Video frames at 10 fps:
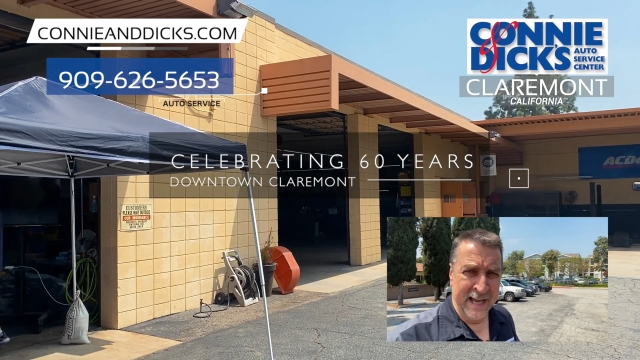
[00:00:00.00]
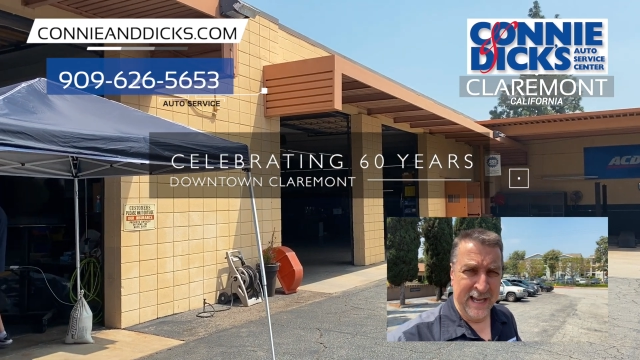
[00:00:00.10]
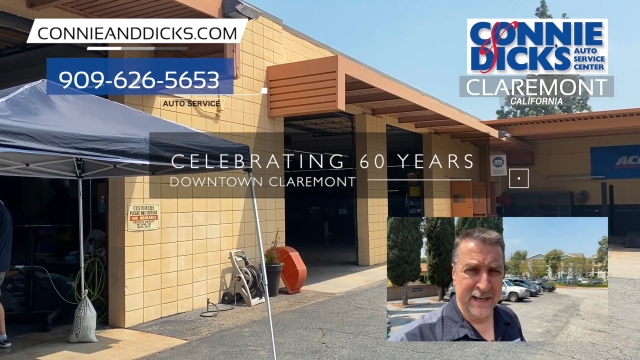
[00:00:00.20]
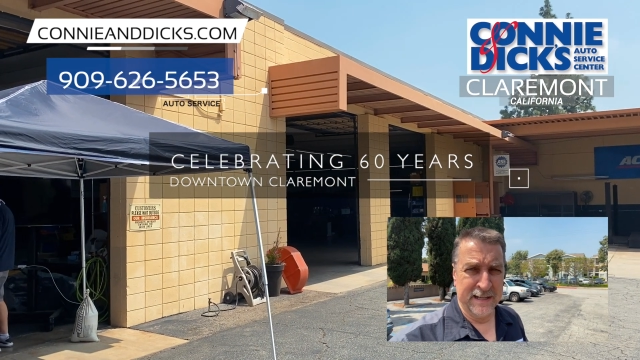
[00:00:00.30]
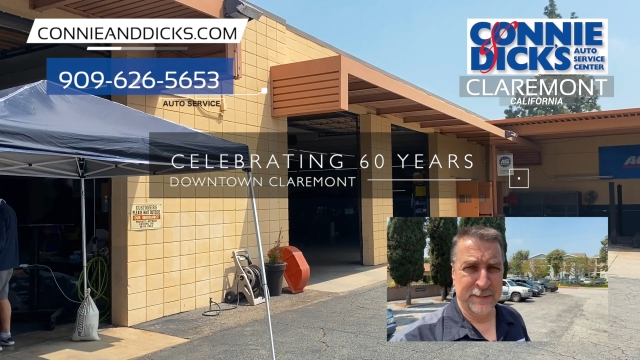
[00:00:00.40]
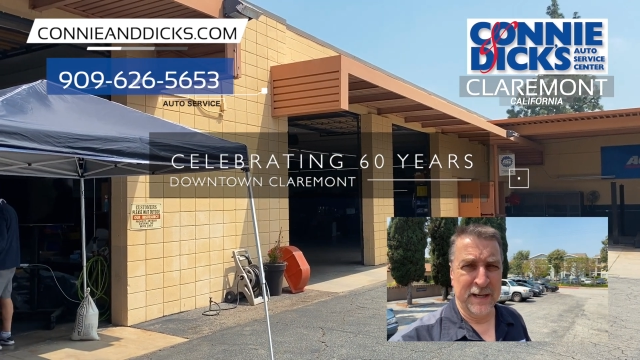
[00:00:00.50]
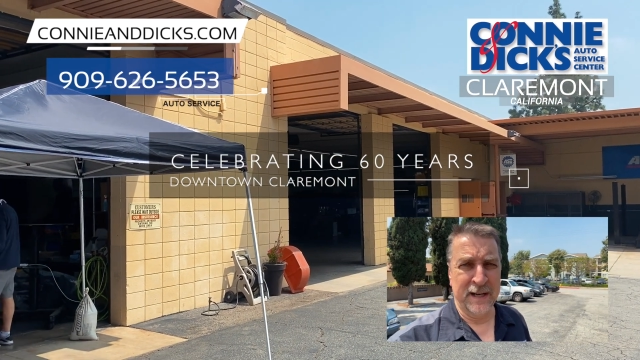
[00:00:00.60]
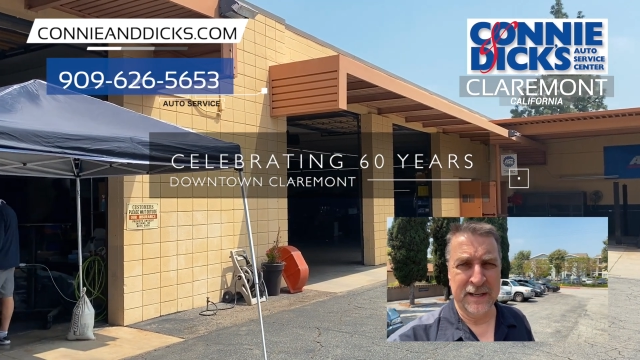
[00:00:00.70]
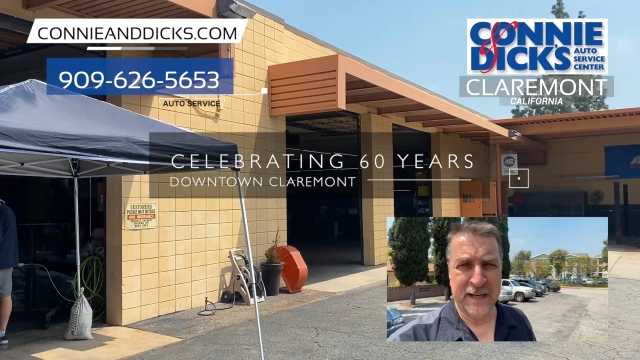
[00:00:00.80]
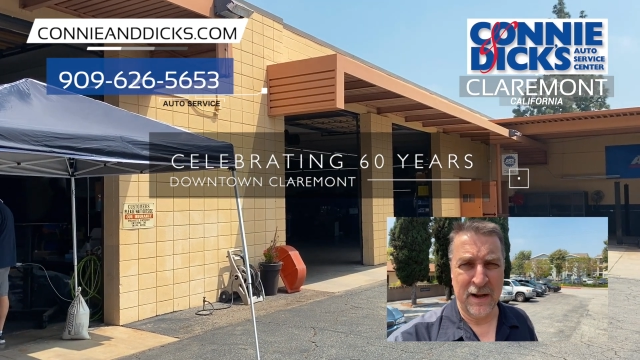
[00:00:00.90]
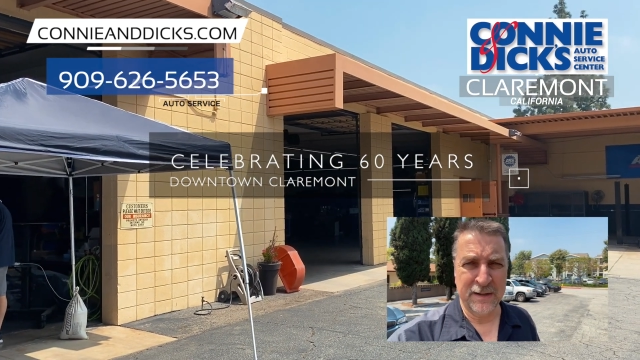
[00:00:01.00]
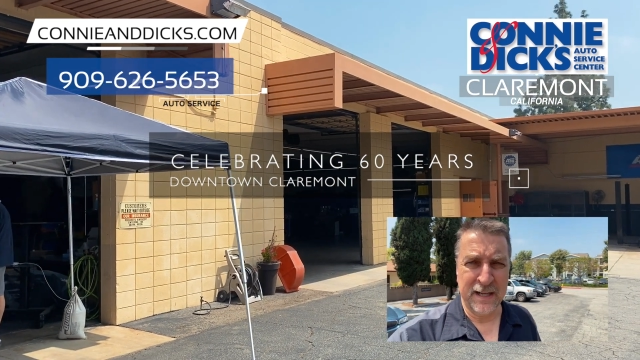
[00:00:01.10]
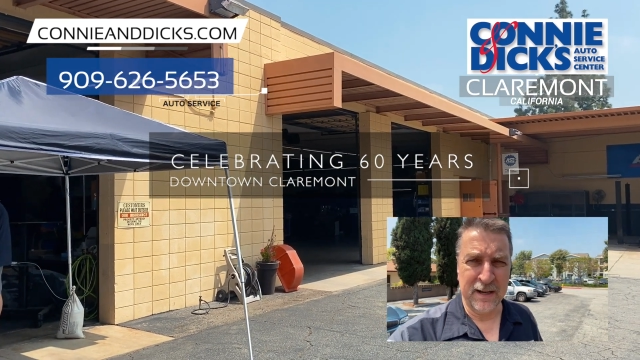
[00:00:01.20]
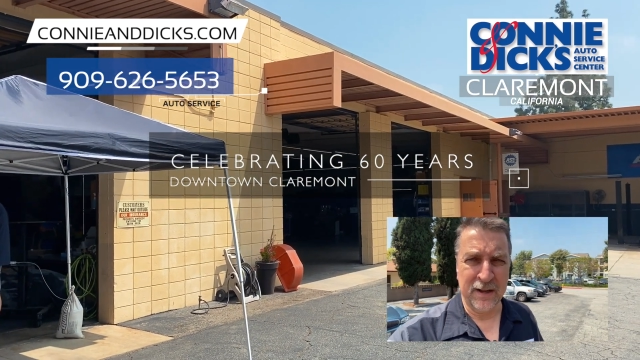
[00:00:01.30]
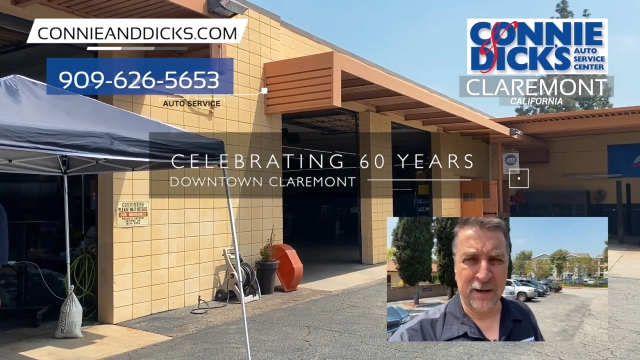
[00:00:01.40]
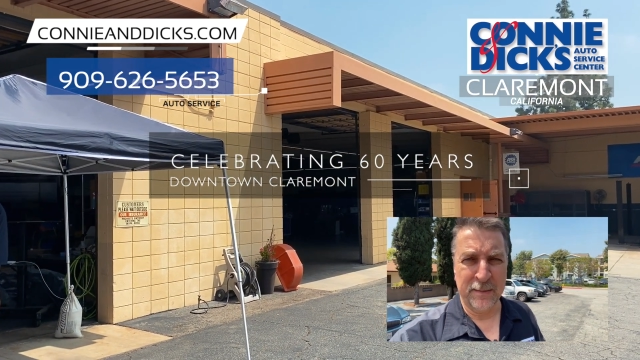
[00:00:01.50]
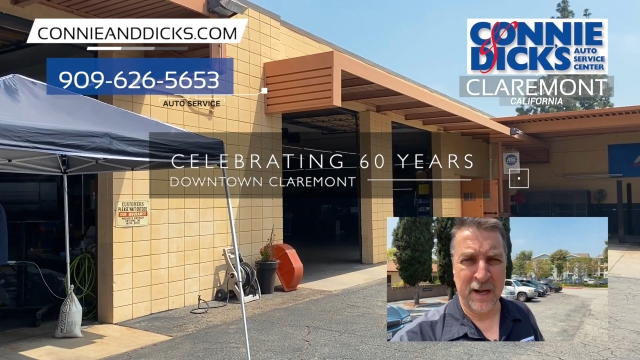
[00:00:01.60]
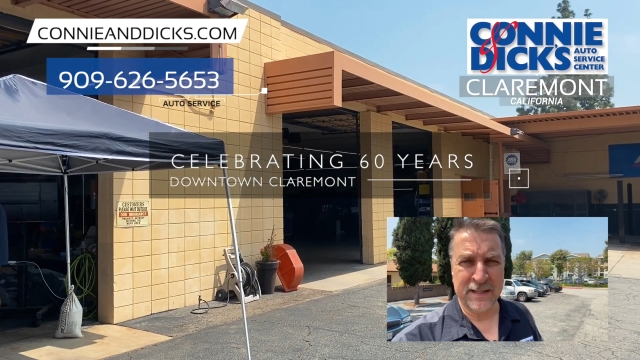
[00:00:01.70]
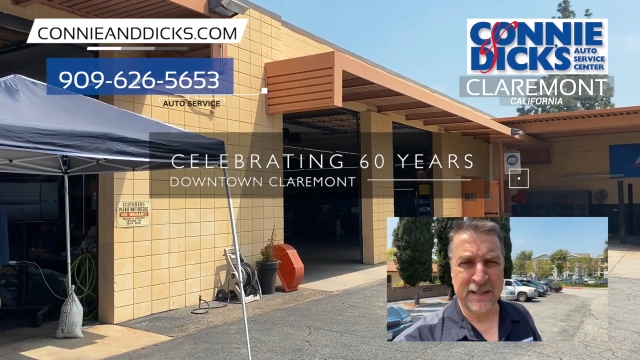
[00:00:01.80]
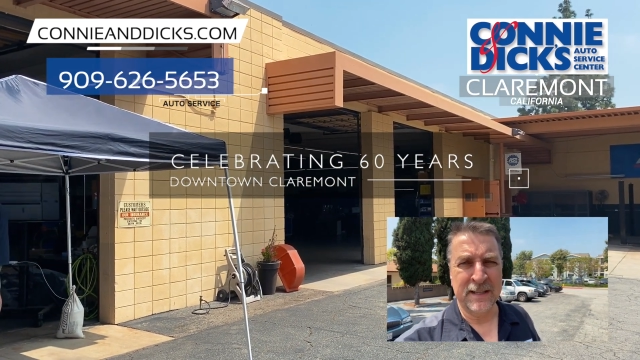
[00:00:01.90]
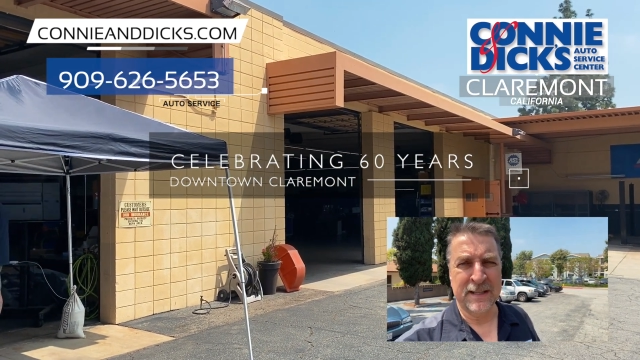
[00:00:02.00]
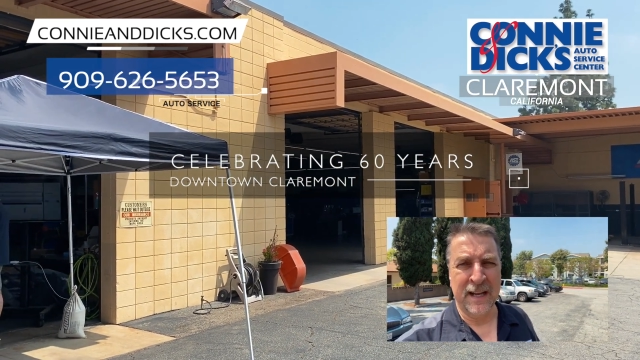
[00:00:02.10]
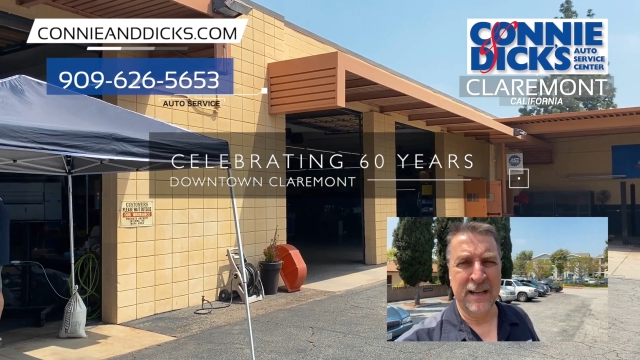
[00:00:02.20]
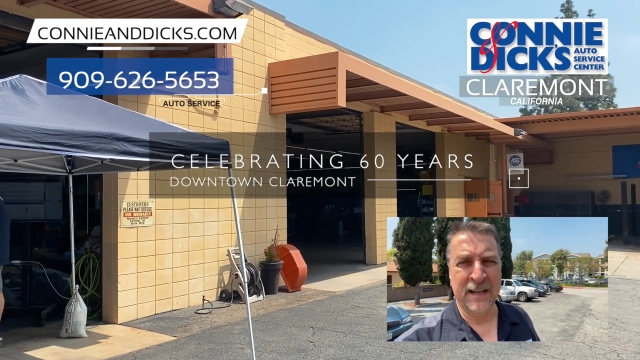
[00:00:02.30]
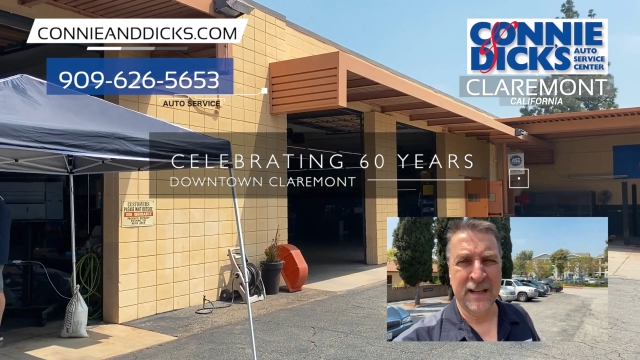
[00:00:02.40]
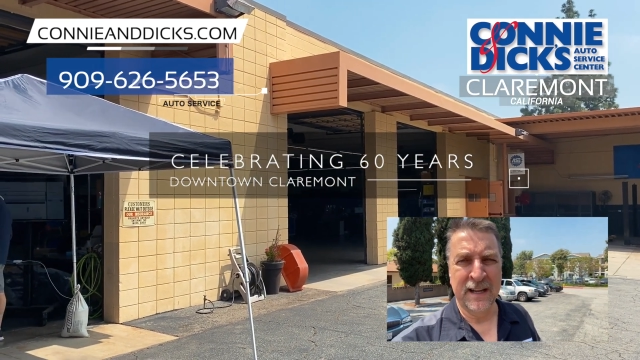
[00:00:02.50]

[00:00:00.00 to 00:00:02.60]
and has been in downtown Claremont since then.